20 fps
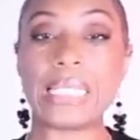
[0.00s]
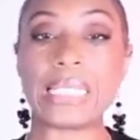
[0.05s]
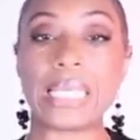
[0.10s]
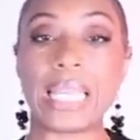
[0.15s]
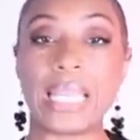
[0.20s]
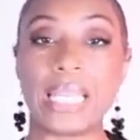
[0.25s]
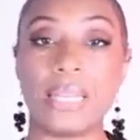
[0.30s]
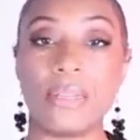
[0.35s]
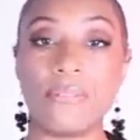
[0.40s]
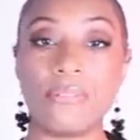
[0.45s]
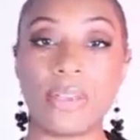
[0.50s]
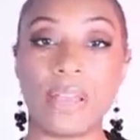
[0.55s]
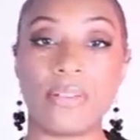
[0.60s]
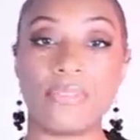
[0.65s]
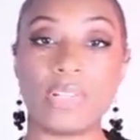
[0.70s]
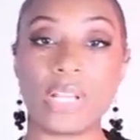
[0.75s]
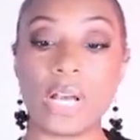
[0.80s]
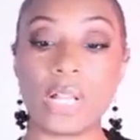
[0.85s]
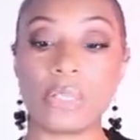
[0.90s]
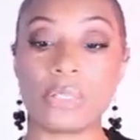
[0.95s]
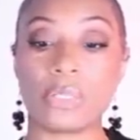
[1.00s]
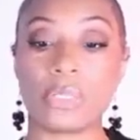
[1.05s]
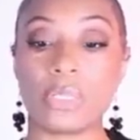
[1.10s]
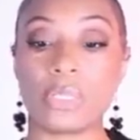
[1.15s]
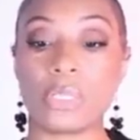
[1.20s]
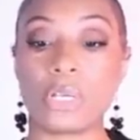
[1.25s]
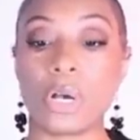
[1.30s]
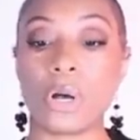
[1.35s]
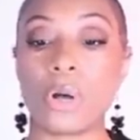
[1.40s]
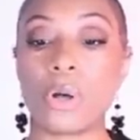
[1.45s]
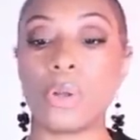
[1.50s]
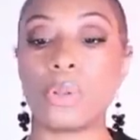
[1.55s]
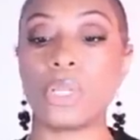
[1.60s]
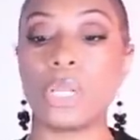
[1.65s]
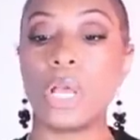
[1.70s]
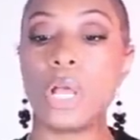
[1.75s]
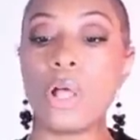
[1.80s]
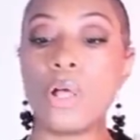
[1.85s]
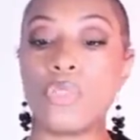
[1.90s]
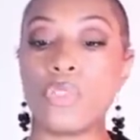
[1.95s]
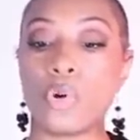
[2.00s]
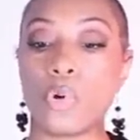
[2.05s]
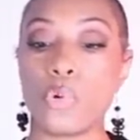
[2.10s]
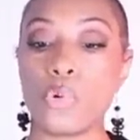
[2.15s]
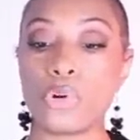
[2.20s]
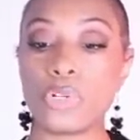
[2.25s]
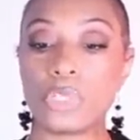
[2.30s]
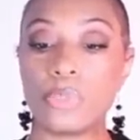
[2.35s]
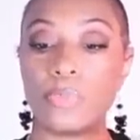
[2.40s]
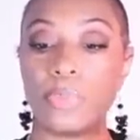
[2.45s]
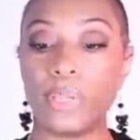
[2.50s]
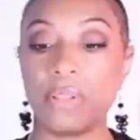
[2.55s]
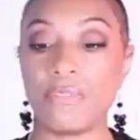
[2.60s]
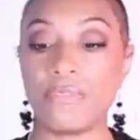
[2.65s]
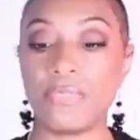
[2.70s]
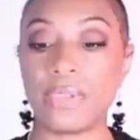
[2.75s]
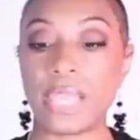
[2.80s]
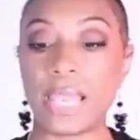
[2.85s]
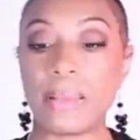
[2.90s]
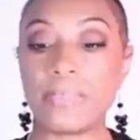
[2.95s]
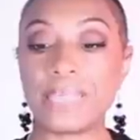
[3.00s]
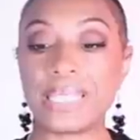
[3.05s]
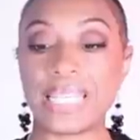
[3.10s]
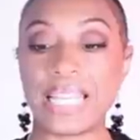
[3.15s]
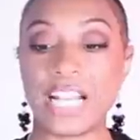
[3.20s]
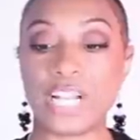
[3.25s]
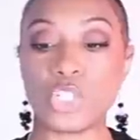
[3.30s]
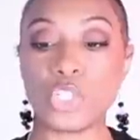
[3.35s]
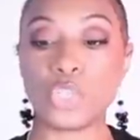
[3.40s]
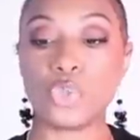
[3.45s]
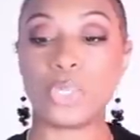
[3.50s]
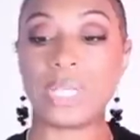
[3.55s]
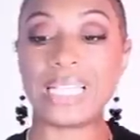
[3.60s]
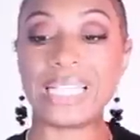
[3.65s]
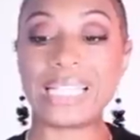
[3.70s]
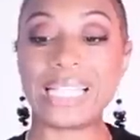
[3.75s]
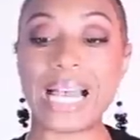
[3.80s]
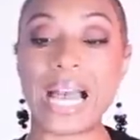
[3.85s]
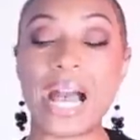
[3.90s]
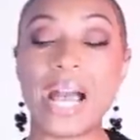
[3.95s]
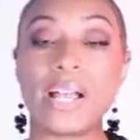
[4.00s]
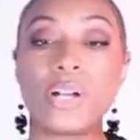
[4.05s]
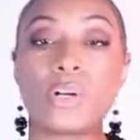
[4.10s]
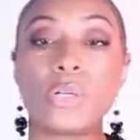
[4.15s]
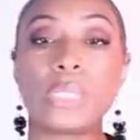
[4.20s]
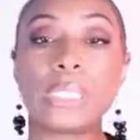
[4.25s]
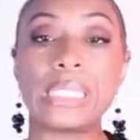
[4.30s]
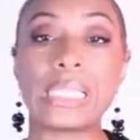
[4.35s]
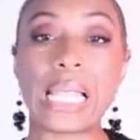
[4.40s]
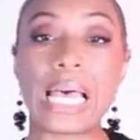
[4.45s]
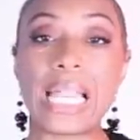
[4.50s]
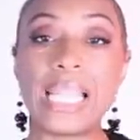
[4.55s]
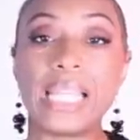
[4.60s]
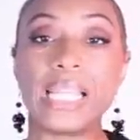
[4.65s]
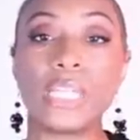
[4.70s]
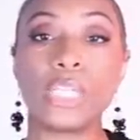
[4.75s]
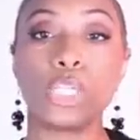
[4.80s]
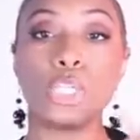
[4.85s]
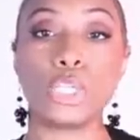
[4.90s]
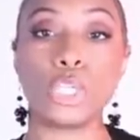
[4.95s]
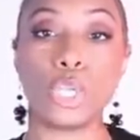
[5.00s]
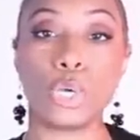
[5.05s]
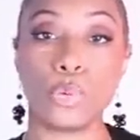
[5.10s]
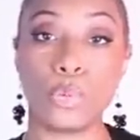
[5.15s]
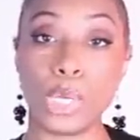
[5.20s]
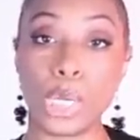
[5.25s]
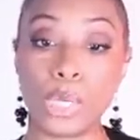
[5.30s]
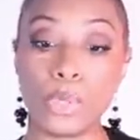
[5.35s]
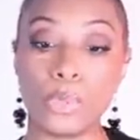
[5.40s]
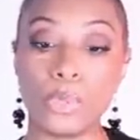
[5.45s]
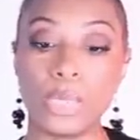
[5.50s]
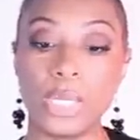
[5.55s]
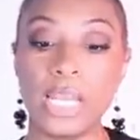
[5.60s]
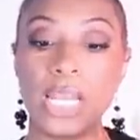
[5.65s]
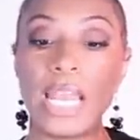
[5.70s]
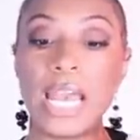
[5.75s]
It's $85. It's called the Horse Bit Flap Satchel and Tile Lion Logo,